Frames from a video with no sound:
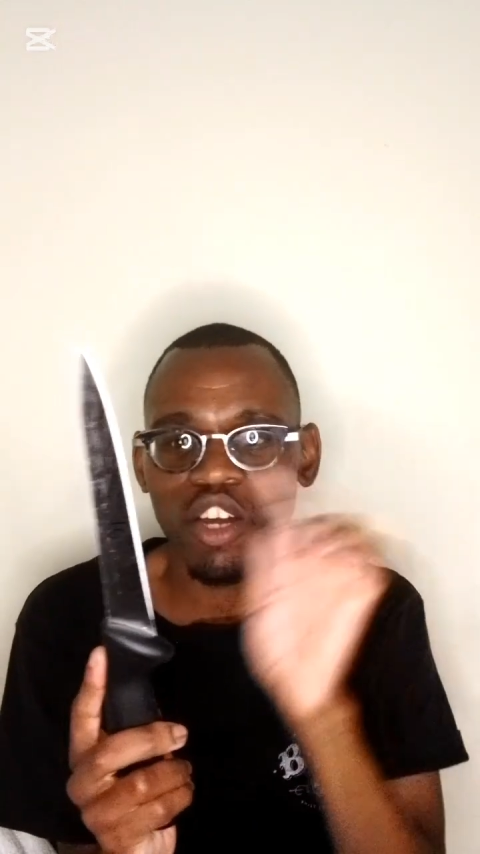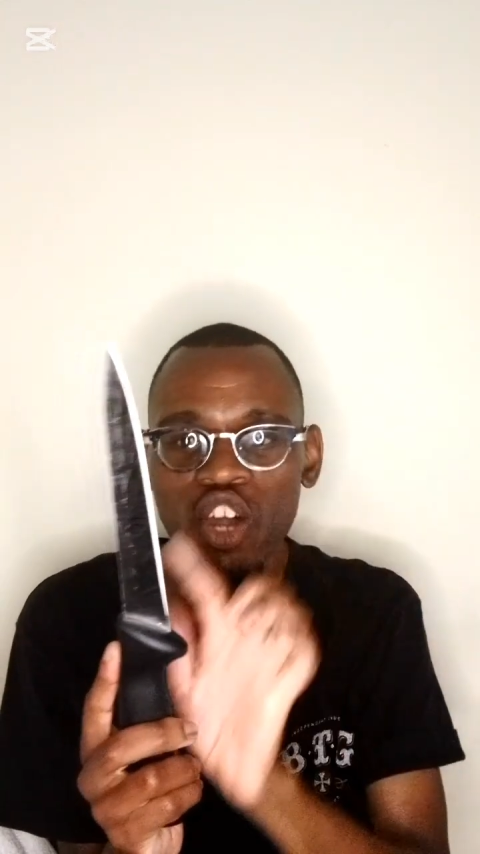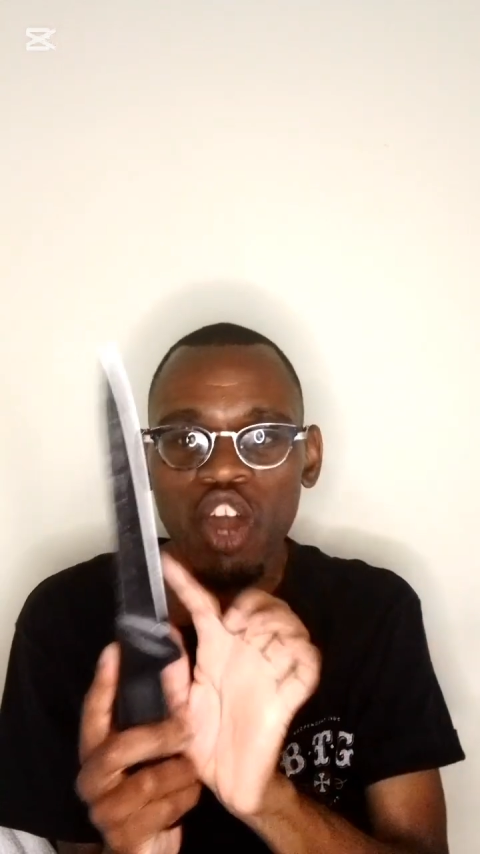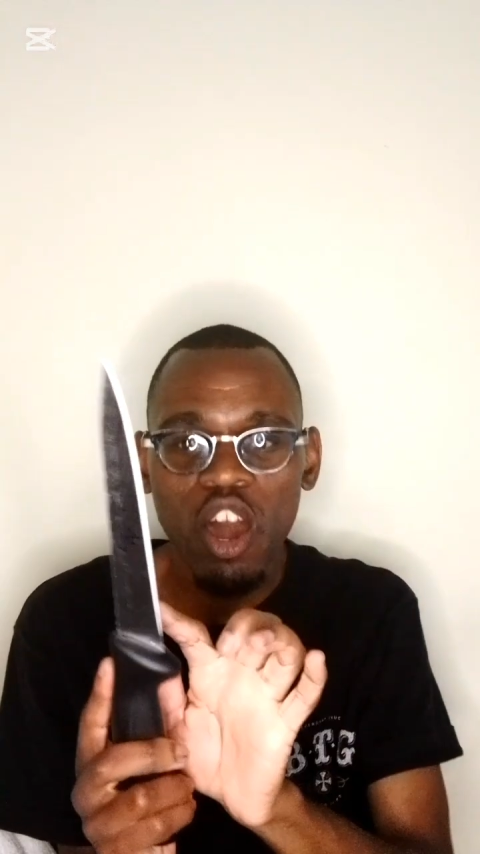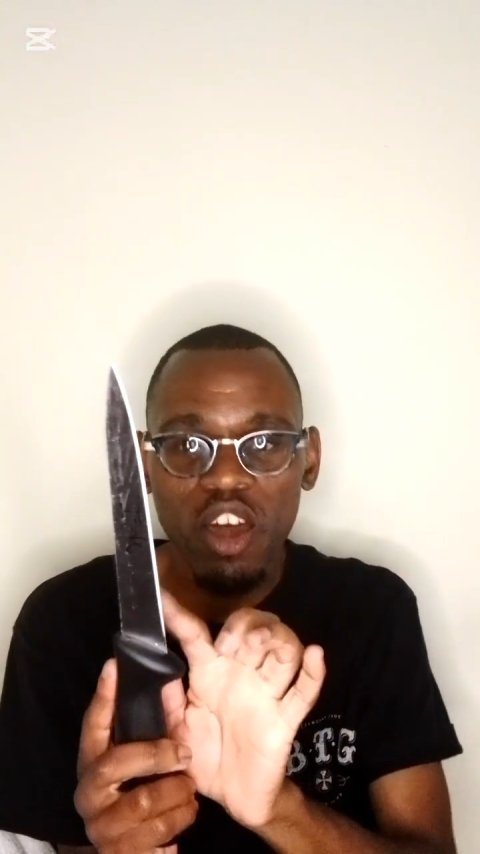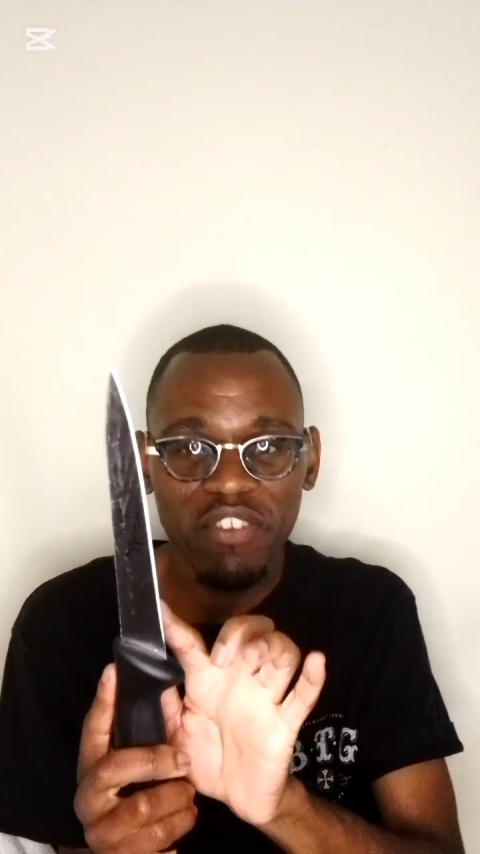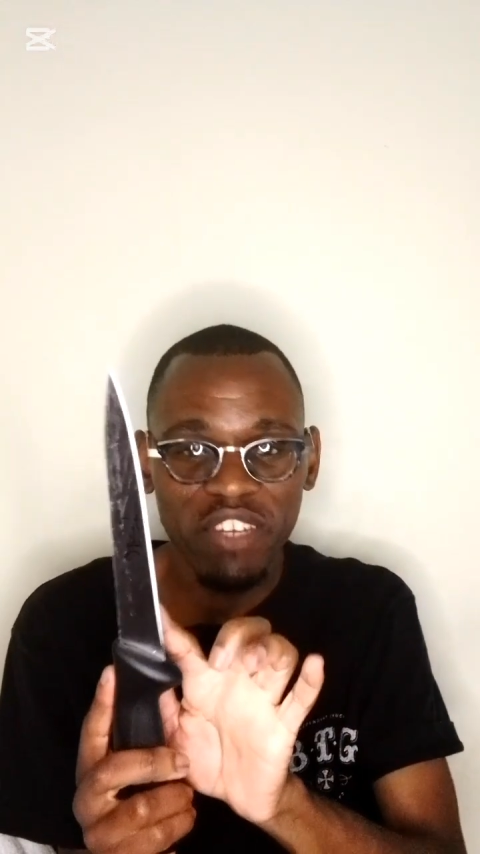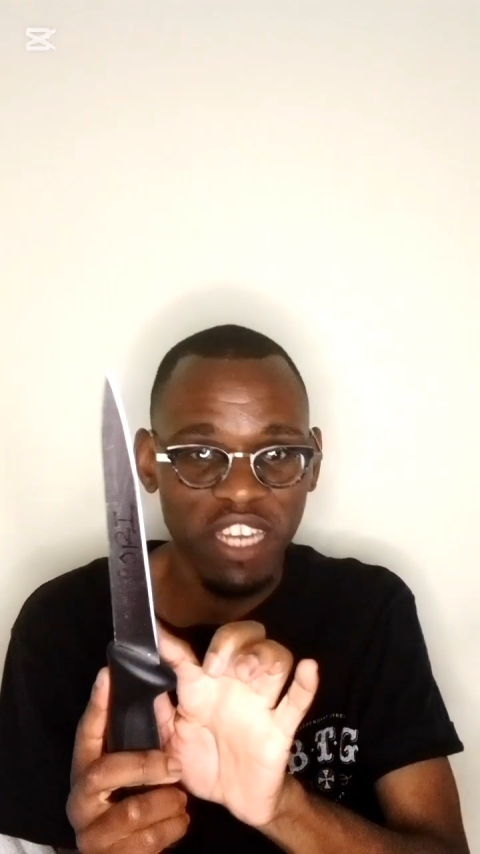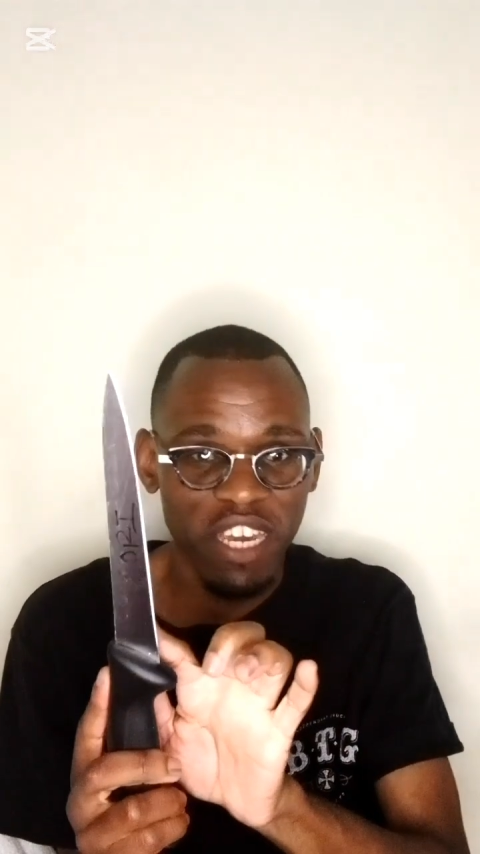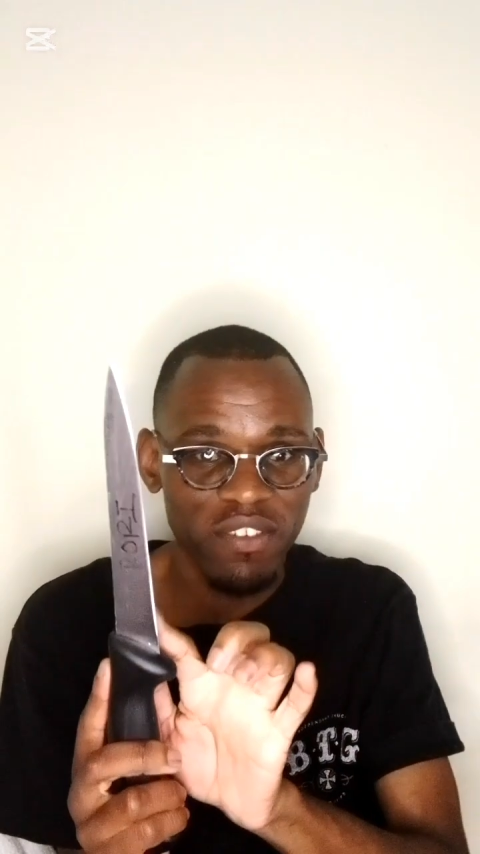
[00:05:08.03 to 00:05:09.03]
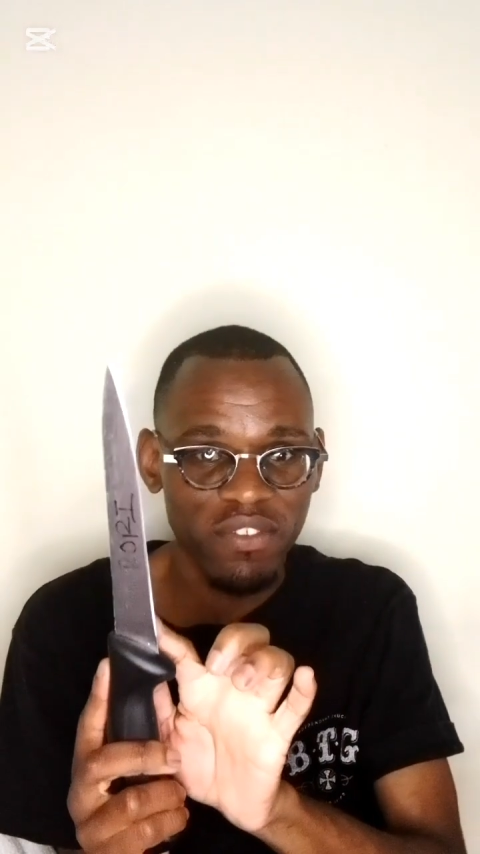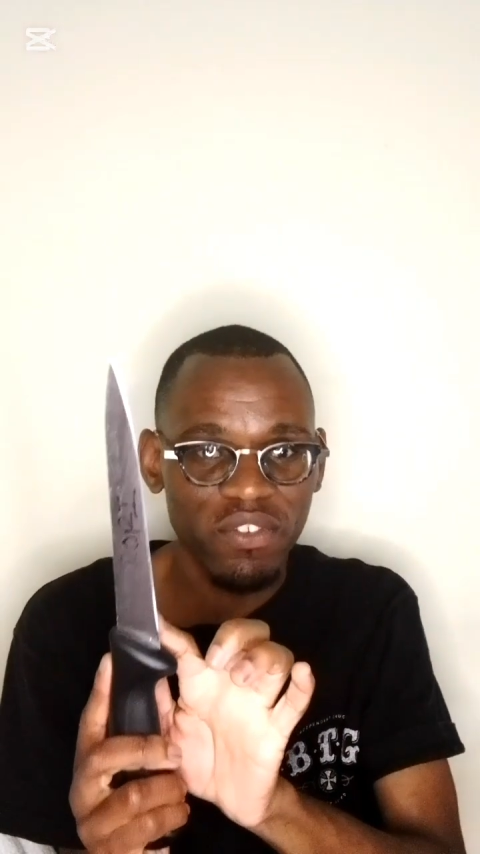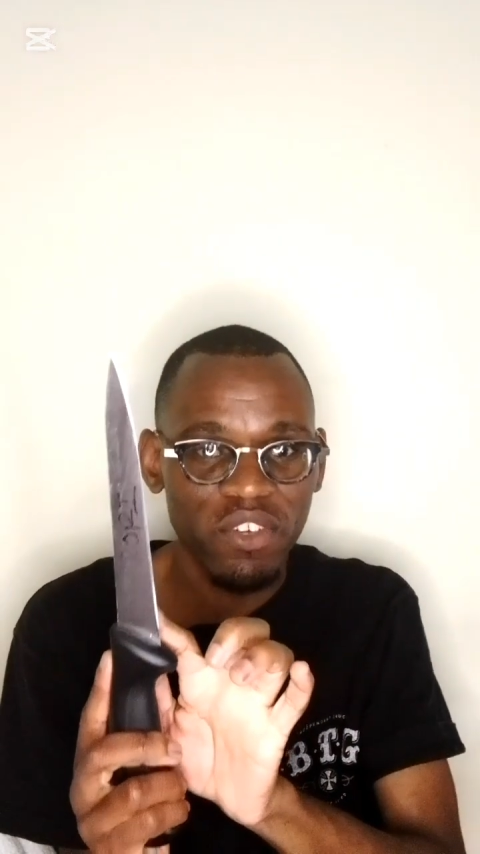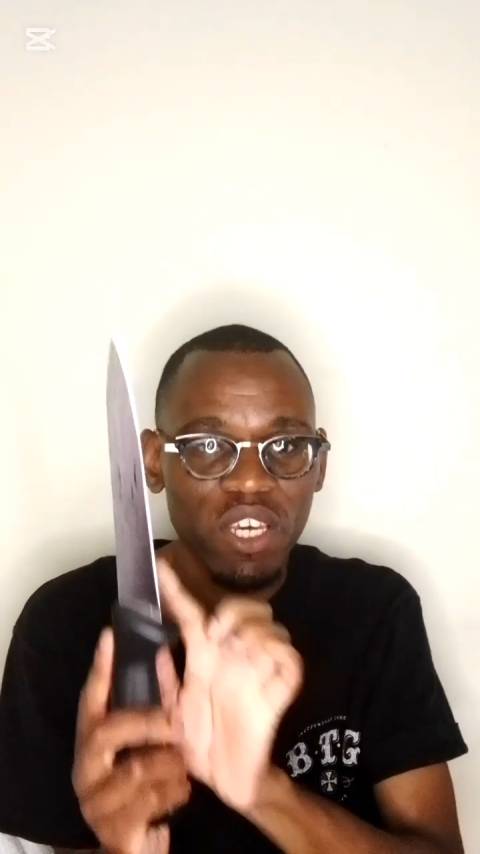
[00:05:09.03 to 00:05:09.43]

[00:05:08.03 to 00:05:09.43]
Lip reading: a carving knife,